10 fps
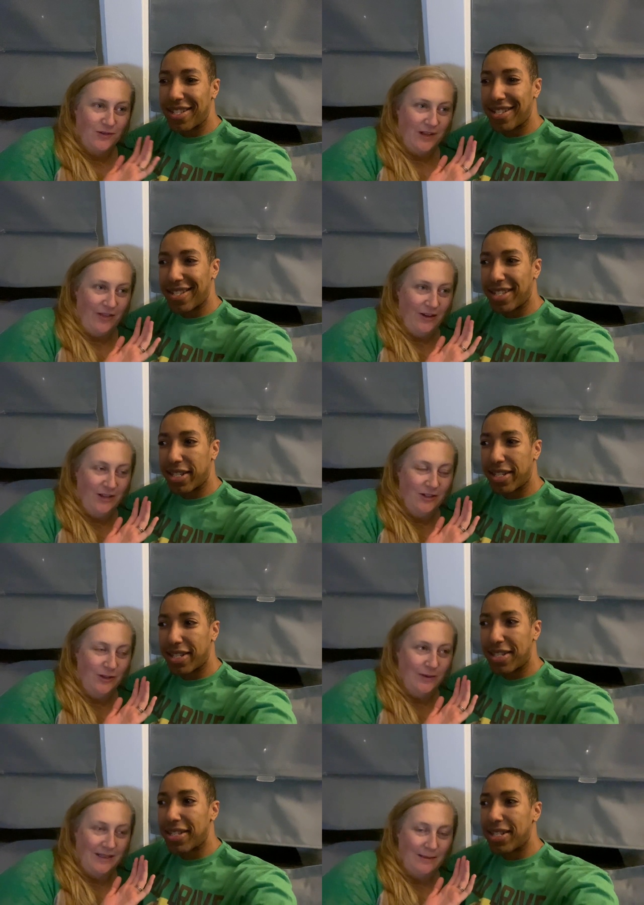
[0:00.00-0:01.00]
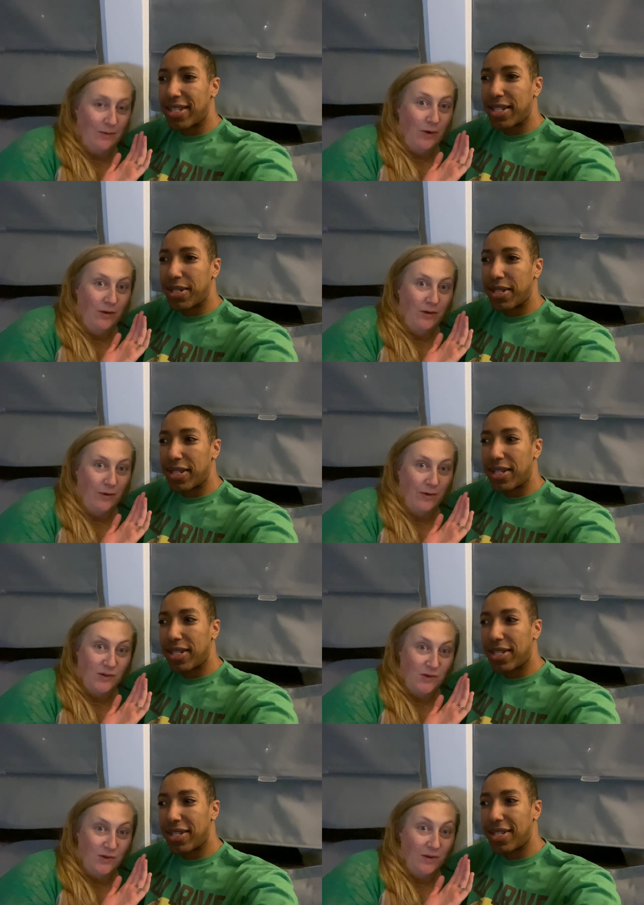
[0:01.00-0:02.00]
Speaker 1: nothing to do except go to the
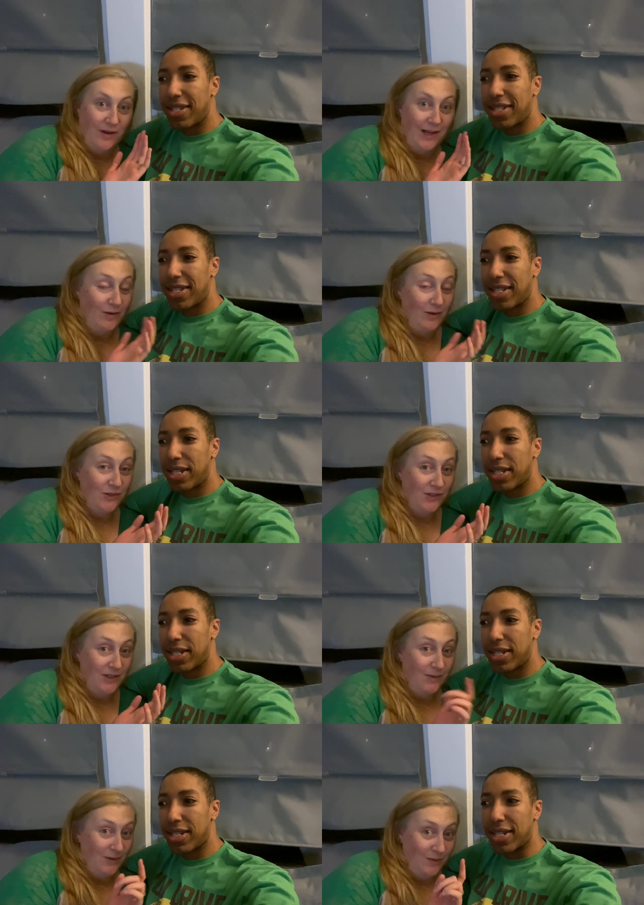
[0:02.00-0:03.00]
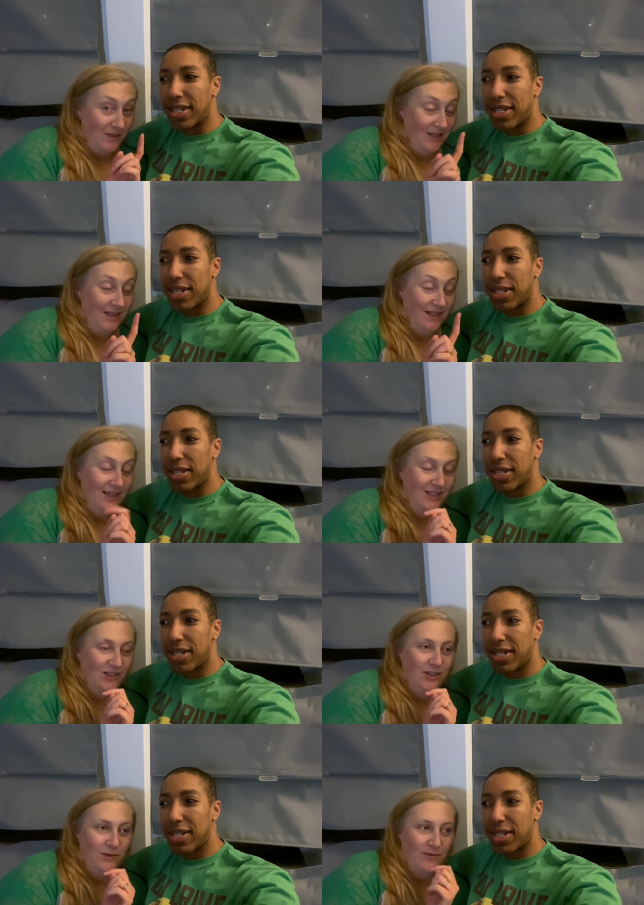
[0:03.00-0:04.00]
grocery store and get groceries, which we didn't need to
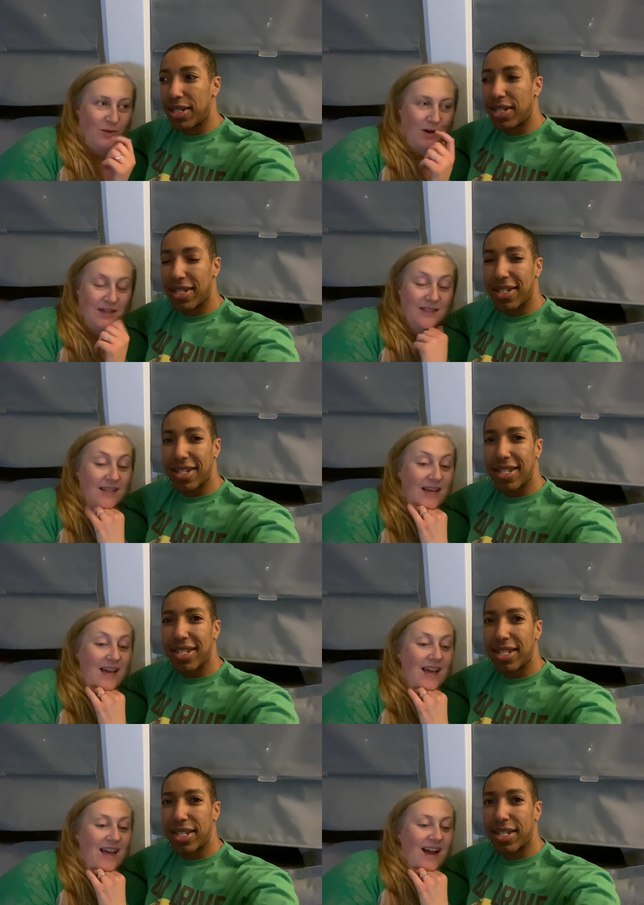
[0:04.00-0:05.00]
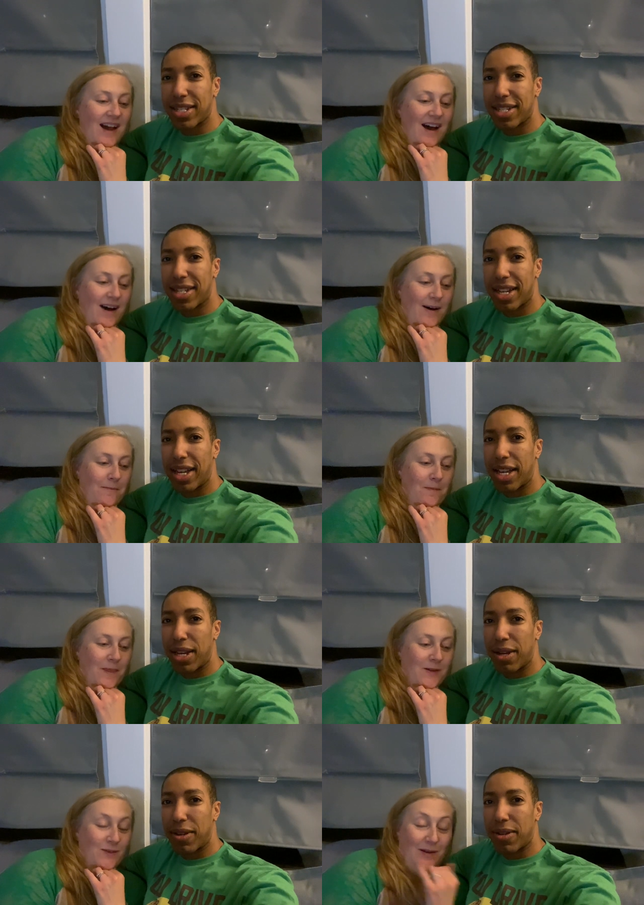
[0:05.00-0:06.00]
do, of course. Um,
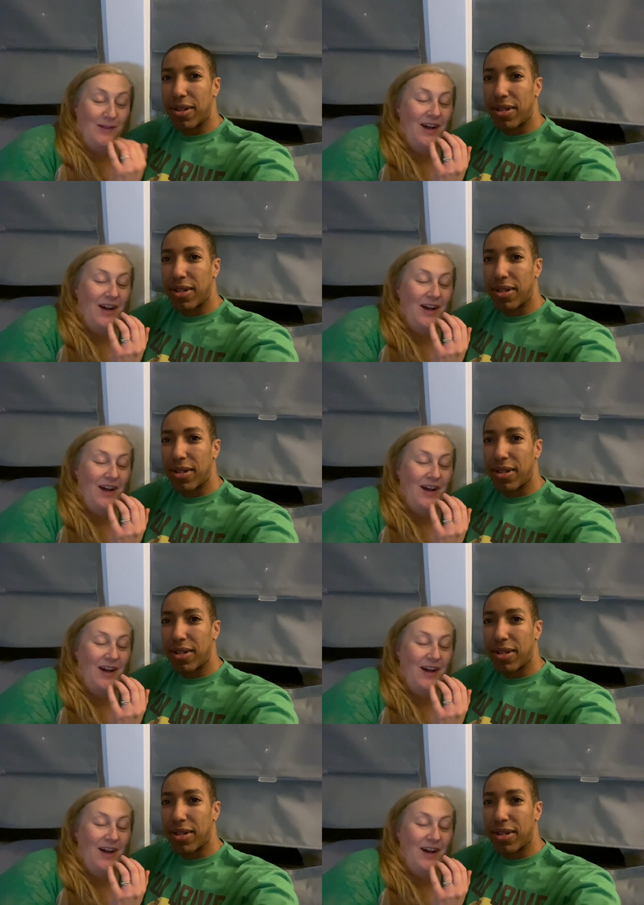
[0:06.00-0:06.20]
so that was